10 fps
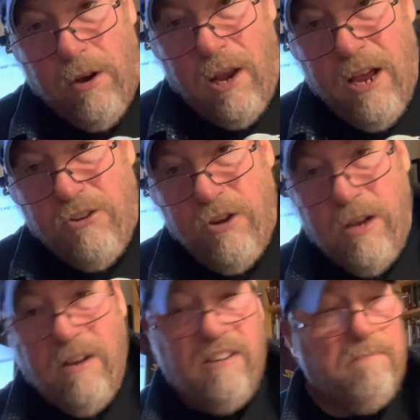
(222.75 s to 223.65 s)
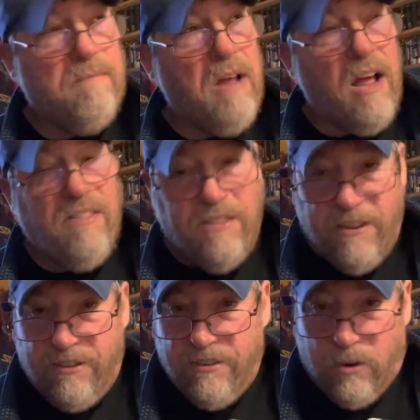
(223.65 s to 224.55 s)
collection,
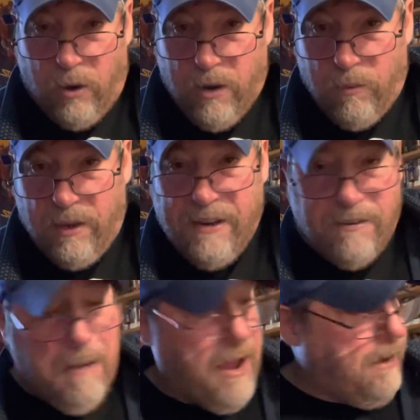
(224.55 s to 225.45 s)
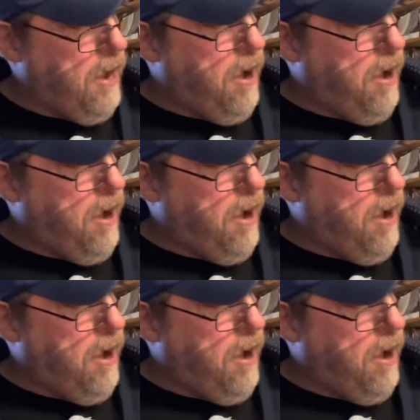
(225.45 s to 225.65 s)
this is a great release, man.